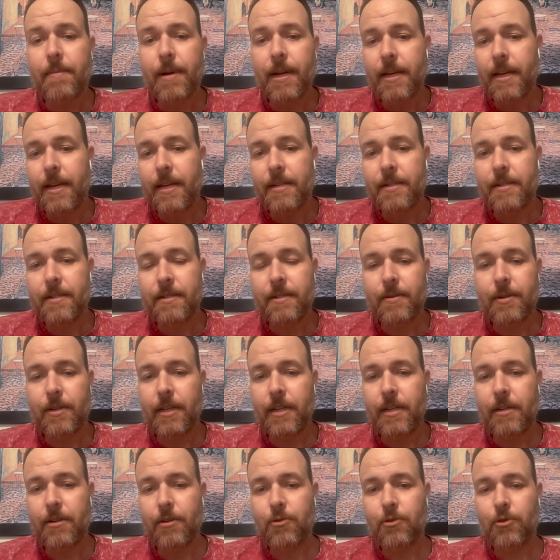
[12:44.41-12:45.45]
I had really
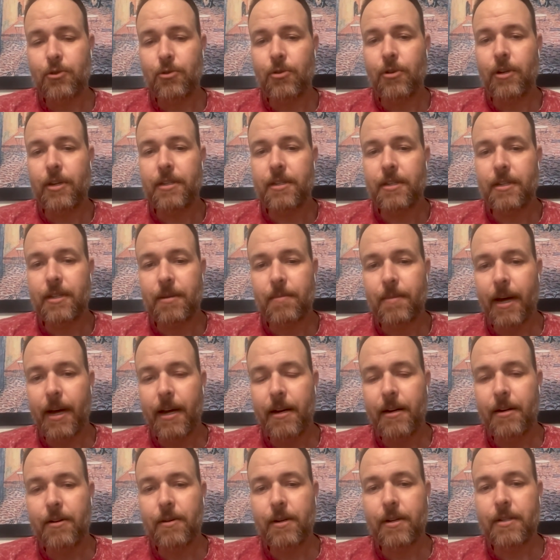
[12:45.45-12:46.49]
no choice in the
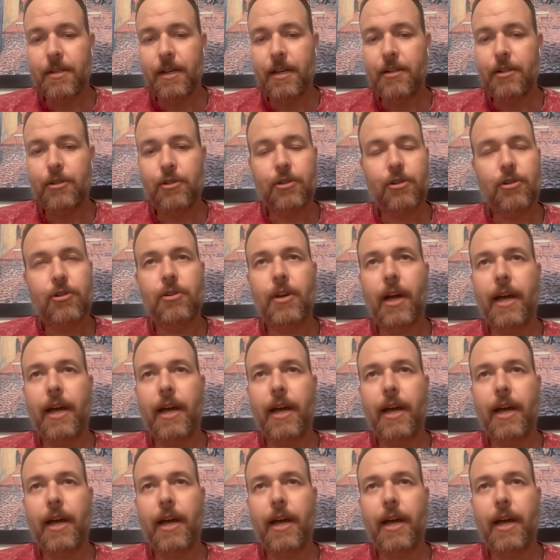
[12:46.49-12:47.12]
matter because I just